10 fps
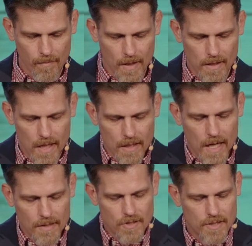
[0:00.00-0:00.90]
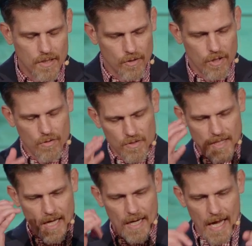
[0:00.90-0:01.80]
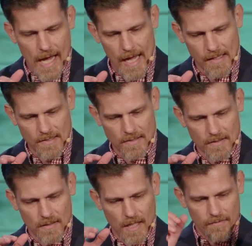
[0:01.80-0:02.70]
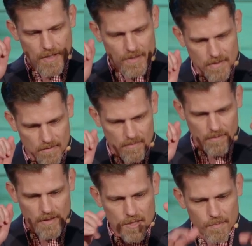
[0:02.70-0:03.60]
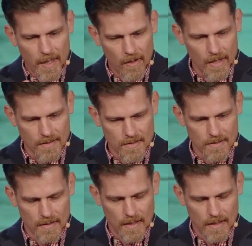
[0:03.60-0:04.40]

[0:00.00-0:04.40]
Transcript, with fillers: And yet, God still used that act of this, these parents